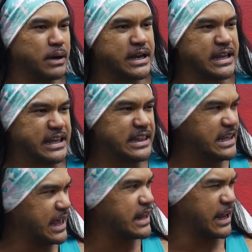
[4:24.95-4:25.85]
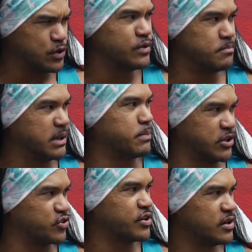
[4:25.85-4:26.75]
But in the end, I knew the big
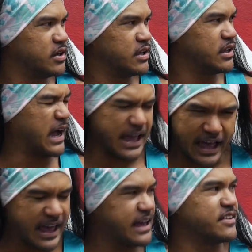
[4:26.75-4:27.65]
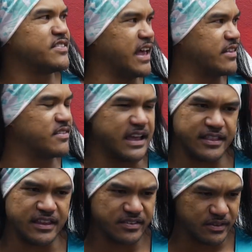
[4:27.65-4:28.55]
picture. I had a sense
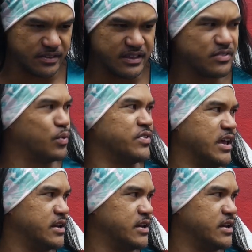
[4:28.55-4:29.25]
that this was it.